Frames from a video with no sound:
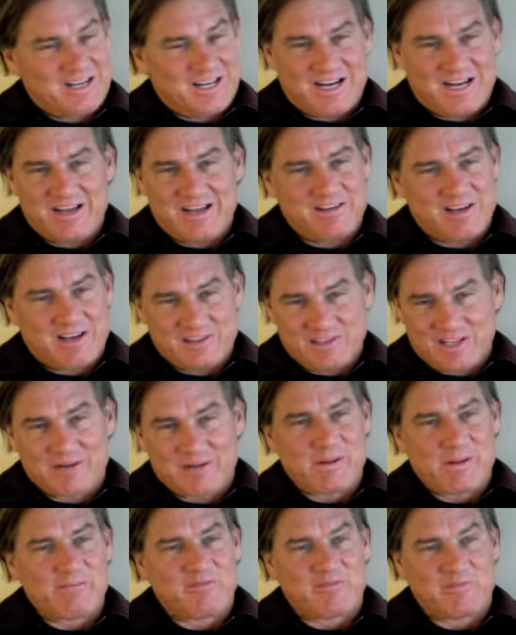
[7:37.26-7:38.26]
a lot
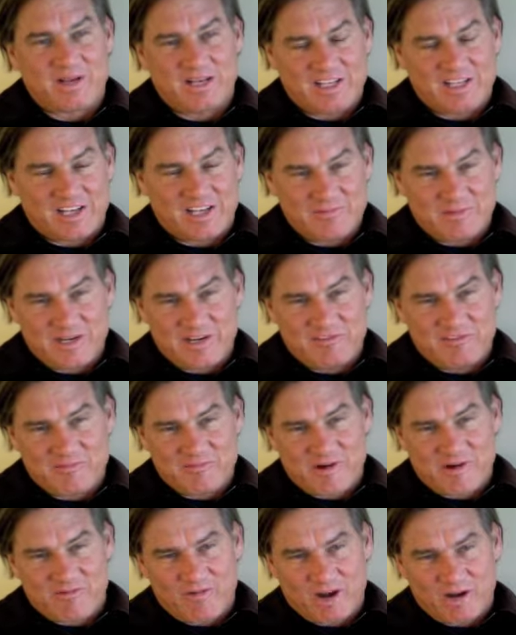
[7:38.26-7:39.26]
of people made a lot of money from
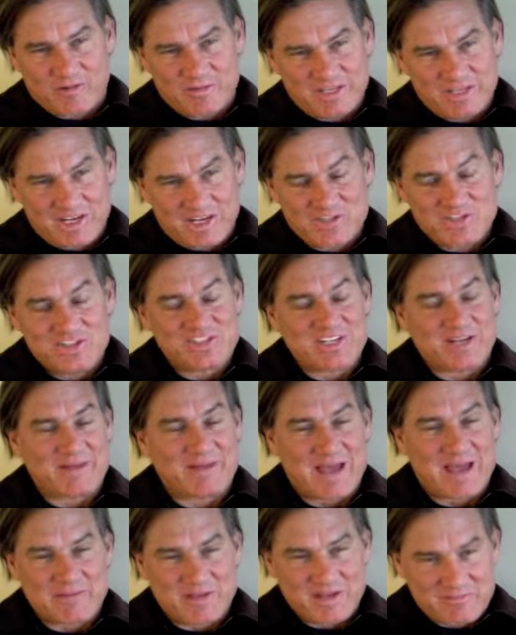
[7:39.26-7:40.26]
my recommendations. I'm
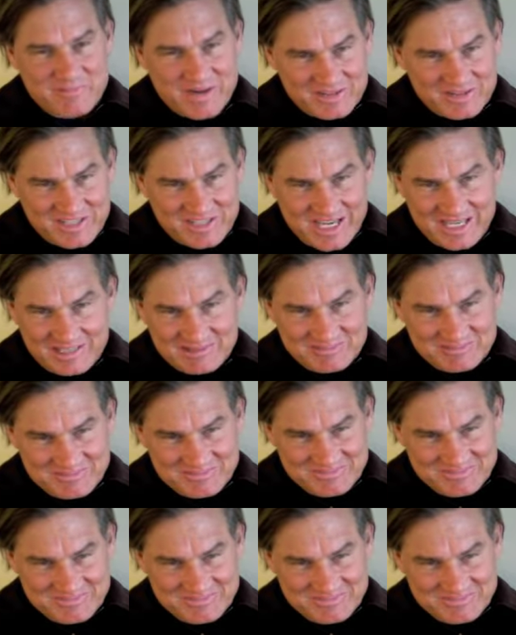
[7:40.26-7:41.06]
happy about that.